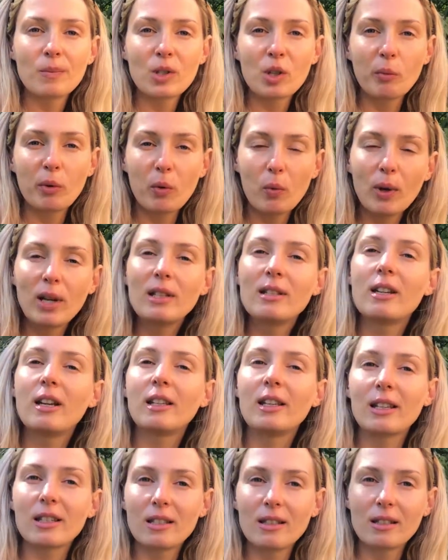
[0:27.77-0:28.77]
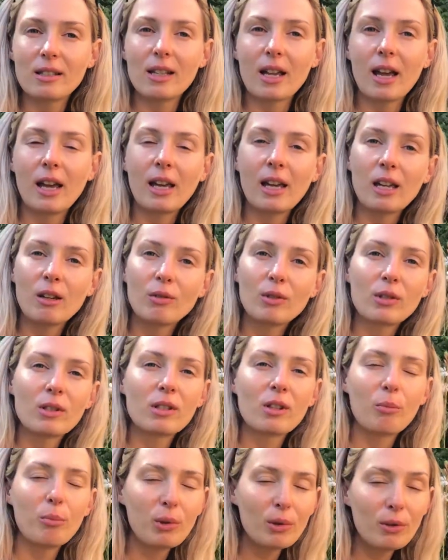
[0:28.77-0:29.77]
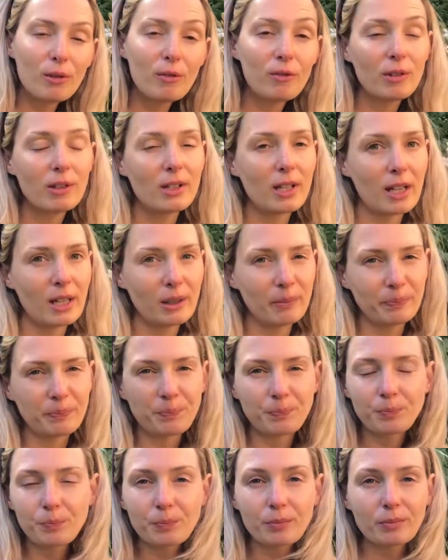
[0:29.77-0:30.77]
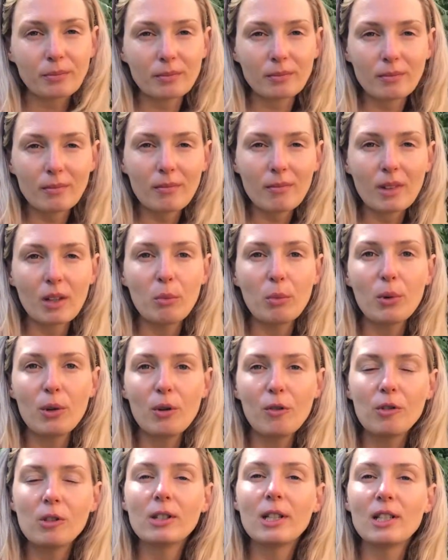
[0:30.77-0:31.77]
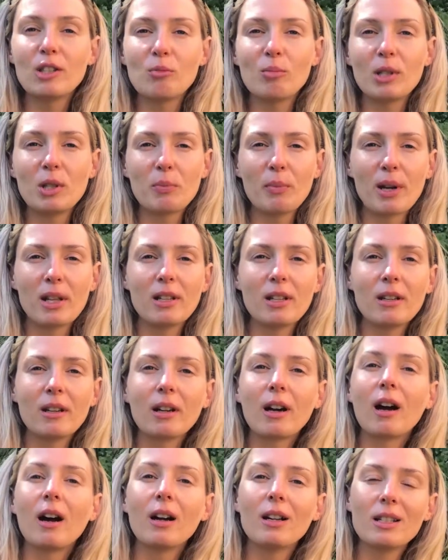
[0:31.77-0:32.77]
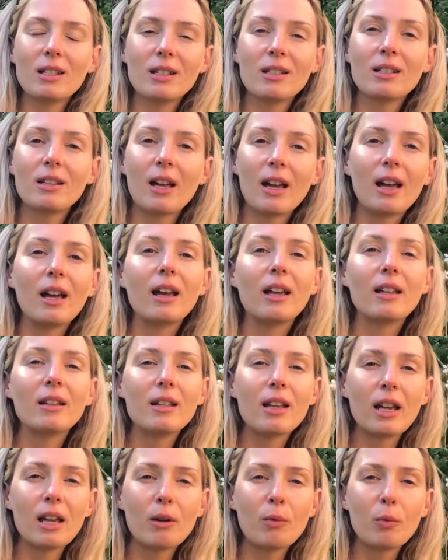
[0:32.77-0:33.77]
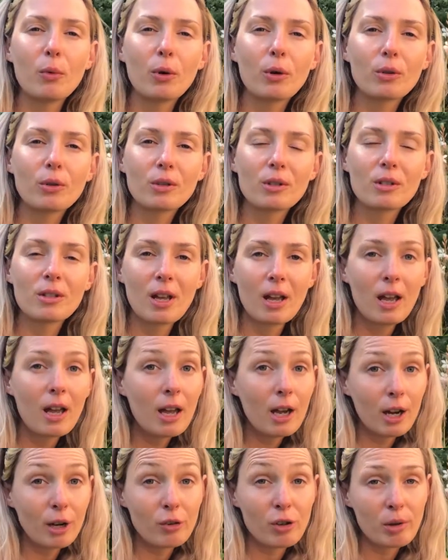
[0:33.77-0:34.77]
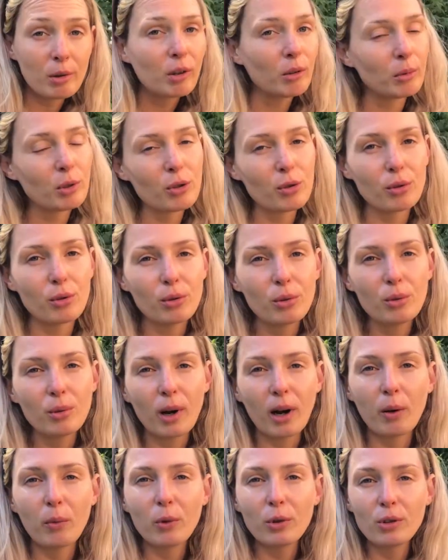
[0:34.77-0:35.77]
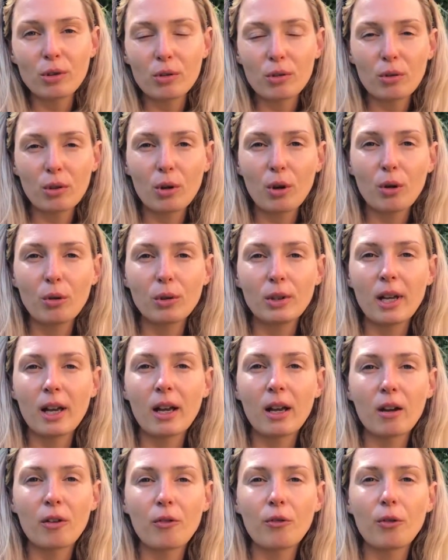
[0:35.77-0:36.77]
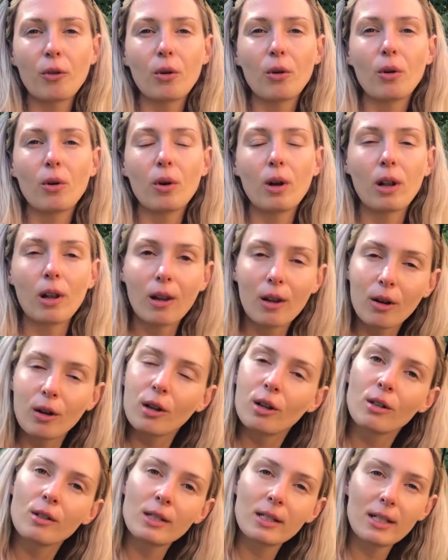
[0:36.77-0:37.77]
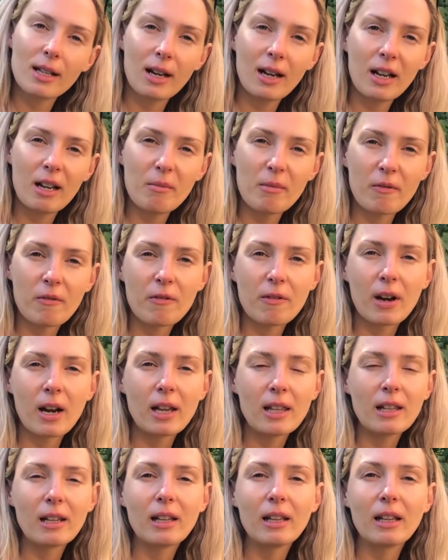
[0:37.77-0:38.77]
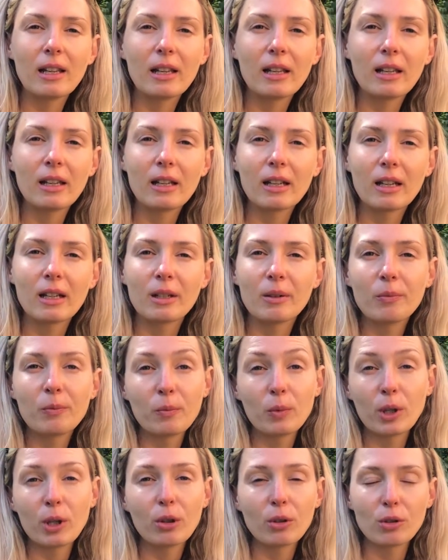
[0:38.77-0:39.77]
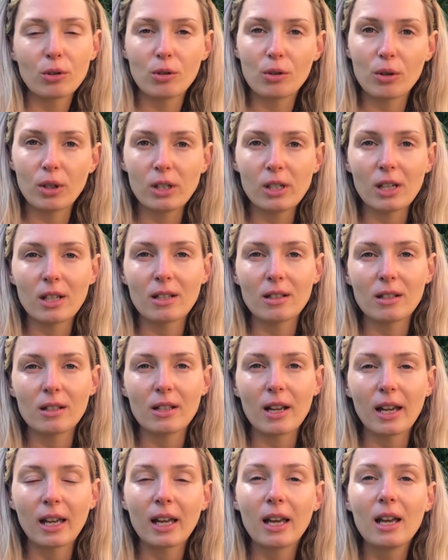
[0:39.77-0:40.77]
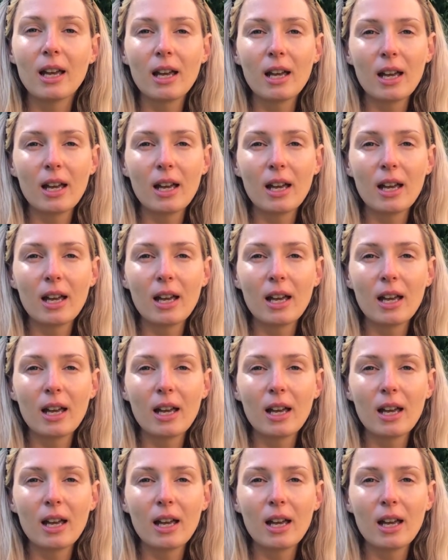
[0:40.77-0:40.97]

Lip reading: So we went there yesterday. It was a beautiful day to be spent in a garden, and it was a dream come true. I wanted to go there for a long time, and finally we got to do it yesterday.